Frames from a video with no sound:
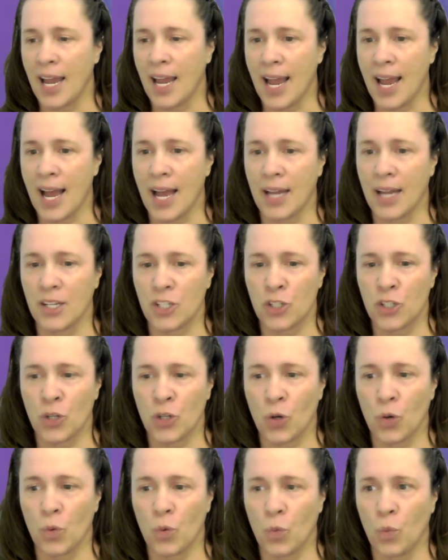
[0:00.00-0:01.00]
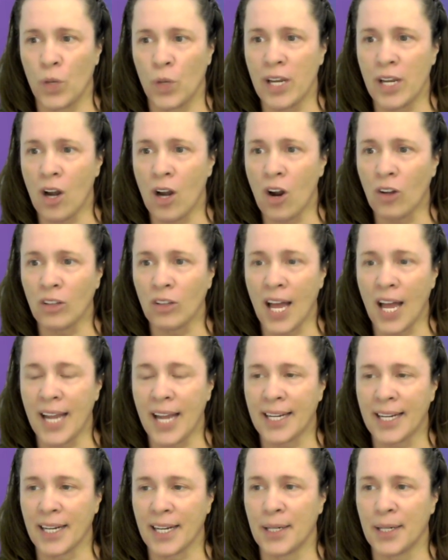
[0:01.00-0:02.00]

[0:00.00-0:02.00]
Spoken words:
And so we are like,